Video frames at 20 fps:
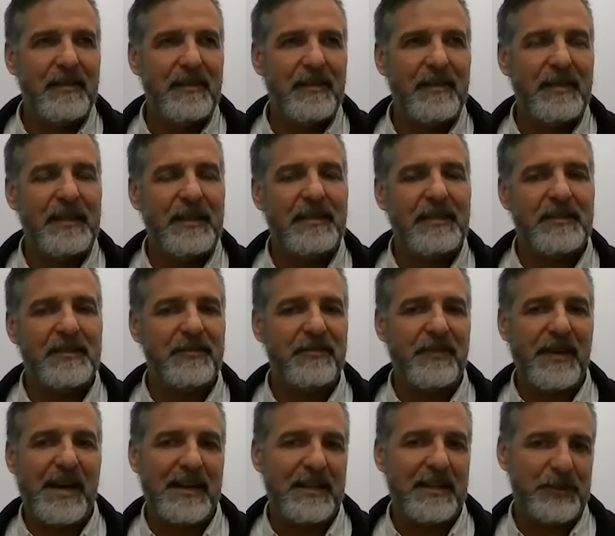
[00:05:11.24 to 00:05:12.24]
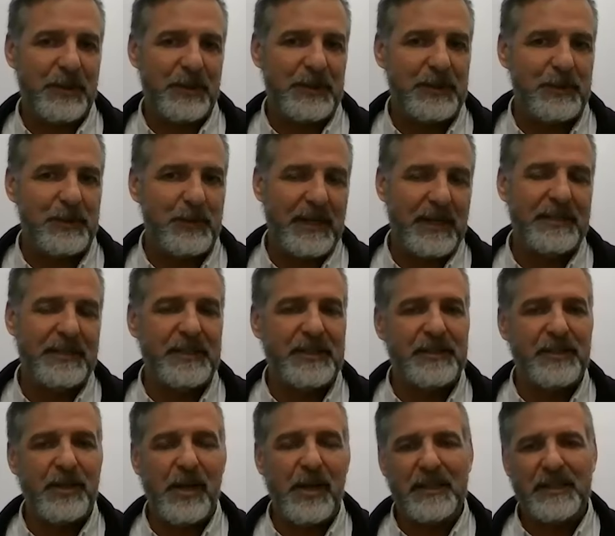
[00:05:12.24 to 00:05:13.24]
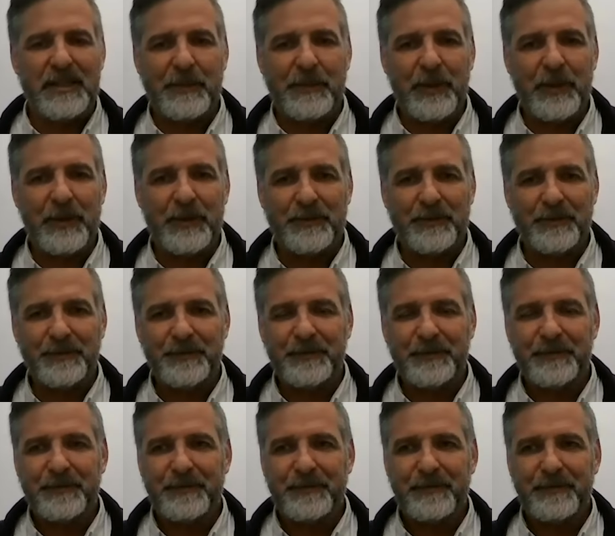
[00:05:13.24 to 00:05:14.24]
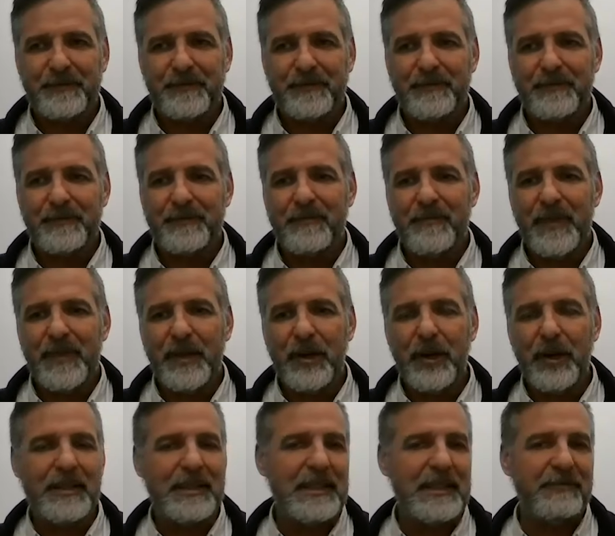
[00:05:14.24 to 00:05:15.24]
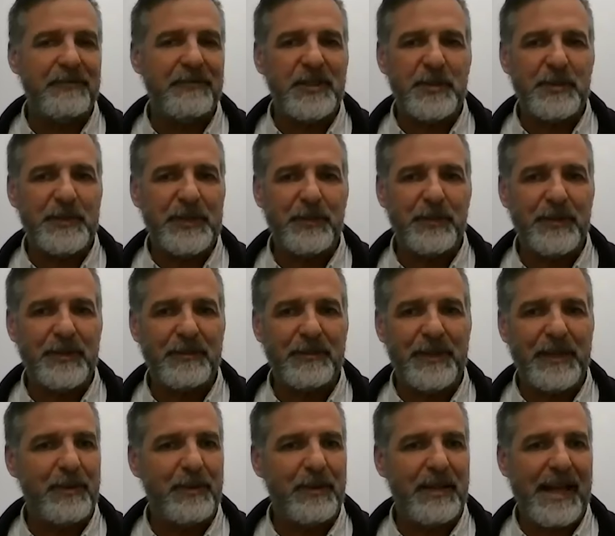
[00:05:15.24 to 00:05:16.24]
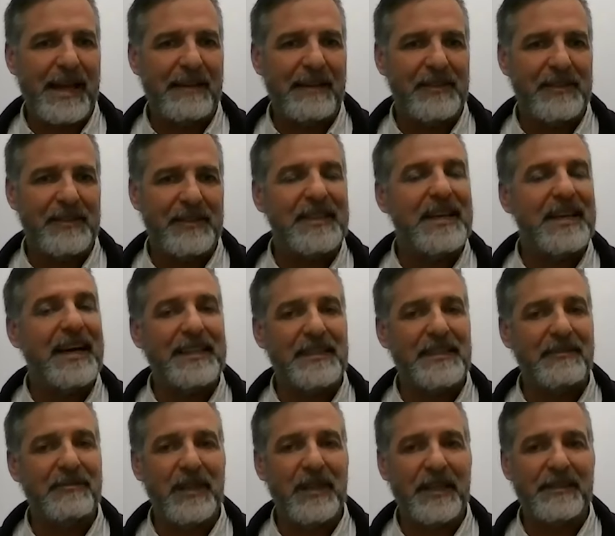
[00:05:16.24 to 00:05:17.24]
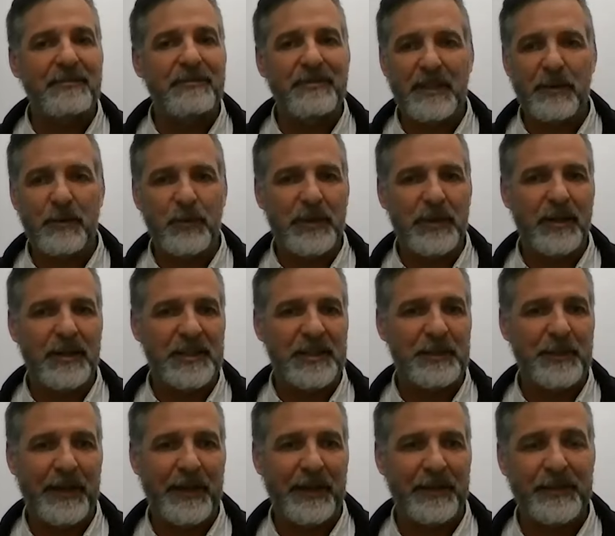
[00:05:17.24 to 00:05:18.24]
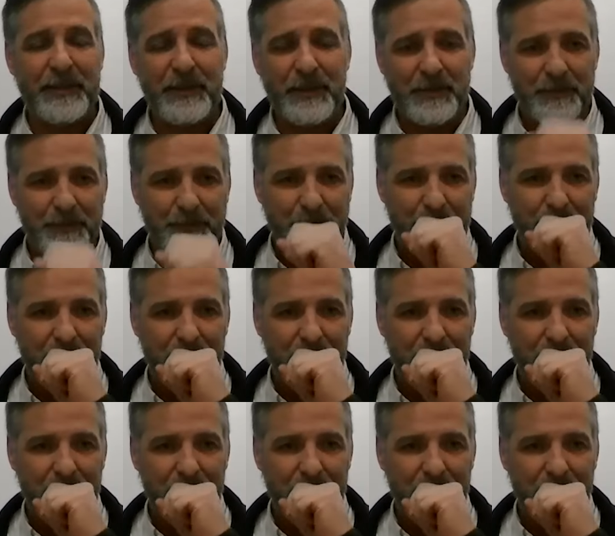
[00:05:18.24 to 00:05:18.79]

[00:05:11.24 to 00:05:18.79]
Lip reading: These factors, what I just talked about, are the difference between people having the kind of life that we all aspire to.